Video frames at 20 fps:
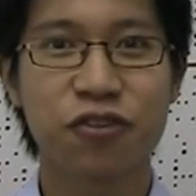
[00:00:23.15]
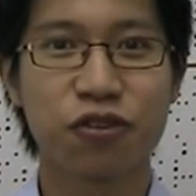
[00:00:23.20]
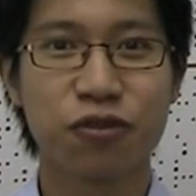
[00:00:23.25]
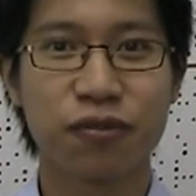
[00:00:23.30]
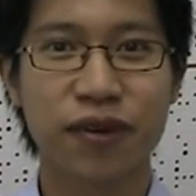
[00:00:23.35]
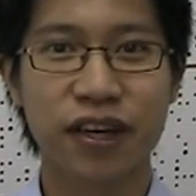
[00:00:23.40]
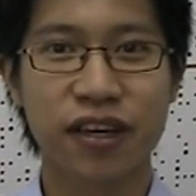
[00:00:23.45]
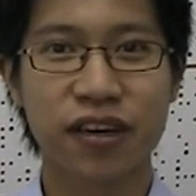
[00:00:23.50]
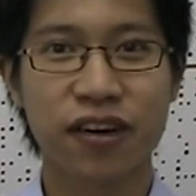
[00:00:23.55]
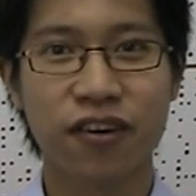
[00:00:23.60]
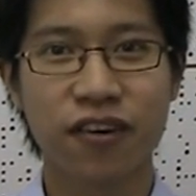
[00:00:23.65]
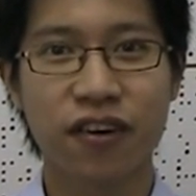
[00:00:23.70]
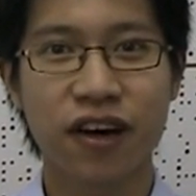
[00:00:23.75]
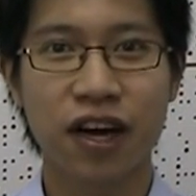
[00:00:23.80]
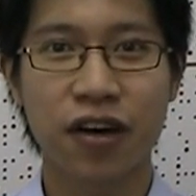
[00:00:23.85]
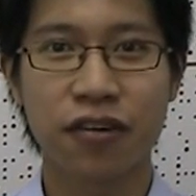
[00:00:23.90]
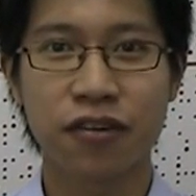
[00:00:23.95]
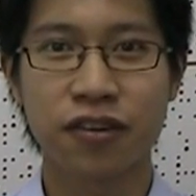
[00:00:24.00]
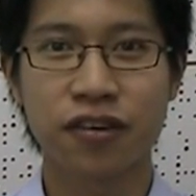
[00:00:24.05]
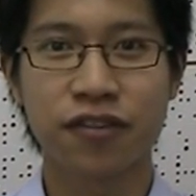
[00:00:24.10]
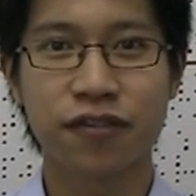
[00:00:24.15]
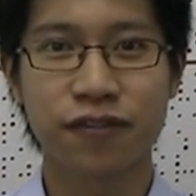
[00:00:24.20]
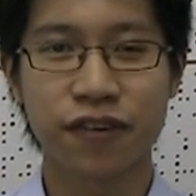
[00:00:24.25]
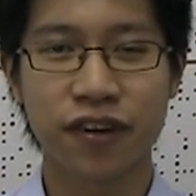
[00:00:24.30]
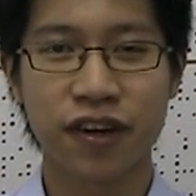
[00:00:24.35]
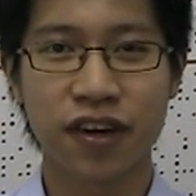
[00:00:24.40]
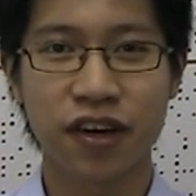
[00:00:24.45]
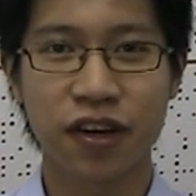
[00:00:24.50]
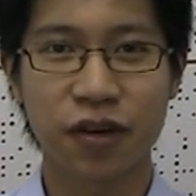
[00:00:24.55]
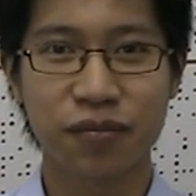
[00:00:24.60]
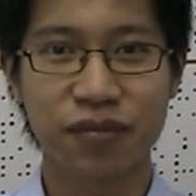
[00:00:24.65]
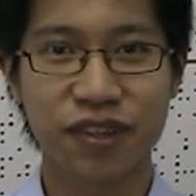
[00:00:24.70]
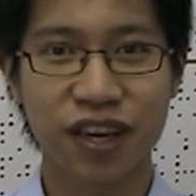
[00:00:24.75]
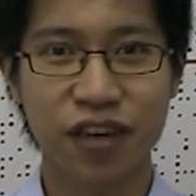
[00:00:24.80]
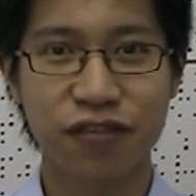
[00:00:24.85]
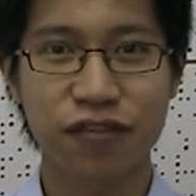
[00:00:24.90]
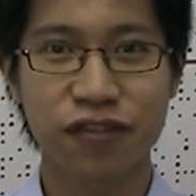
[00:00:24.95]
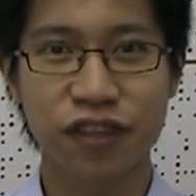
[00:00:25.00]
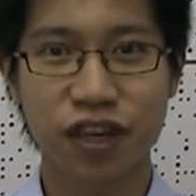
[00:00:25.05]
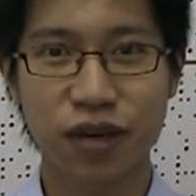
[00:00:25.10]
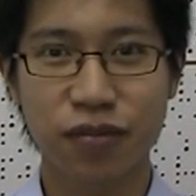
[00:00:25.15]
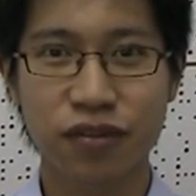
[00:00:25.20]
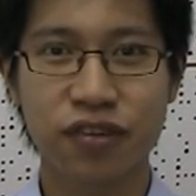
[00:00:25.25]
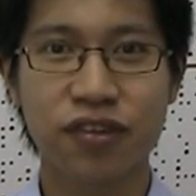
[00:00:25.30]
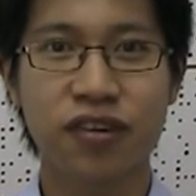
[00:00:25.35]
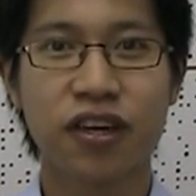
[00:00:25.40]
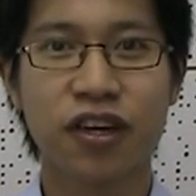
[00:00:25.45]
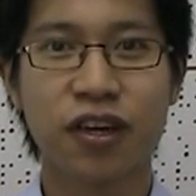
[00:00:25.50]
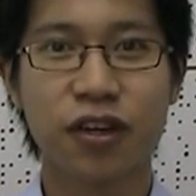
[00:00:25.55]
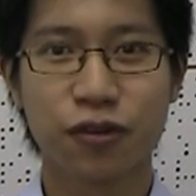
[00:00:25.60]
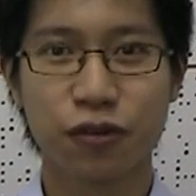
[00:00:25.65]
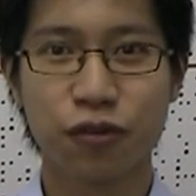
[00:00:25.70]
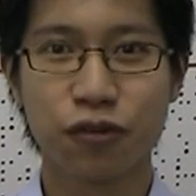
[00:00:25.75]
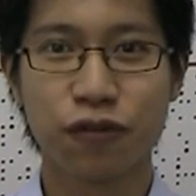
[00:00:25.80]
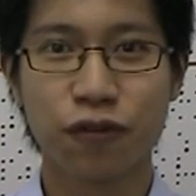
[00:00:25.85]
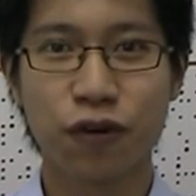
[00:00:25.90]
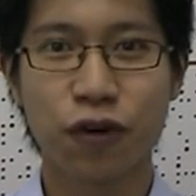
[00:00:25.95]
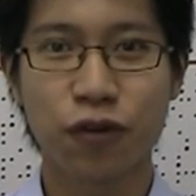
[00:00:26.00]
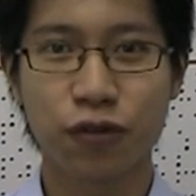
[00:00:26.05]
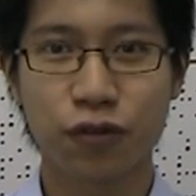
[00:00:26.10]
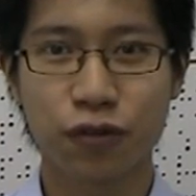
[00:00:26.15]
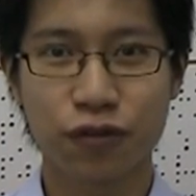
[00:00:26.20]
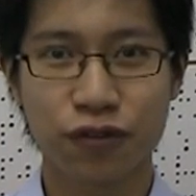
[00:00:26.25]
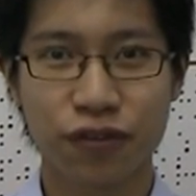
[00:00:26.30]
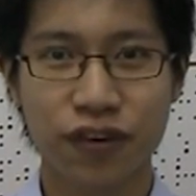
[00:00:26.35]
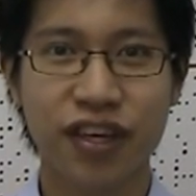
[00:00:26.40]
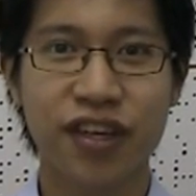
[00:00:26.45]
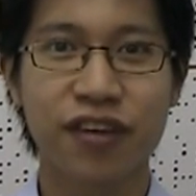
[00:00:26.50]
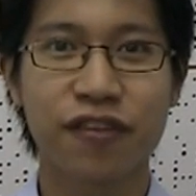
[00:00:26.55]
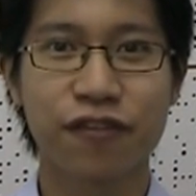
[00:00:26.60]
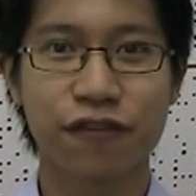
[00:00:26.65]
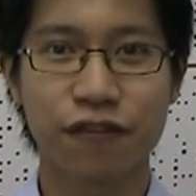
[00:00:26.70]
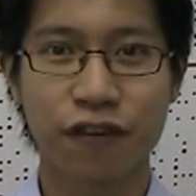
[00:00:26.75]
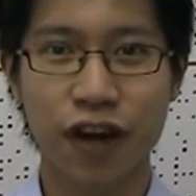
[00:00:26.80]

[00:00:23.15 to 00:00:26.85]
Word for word: you may call our um, telephone number two four two three,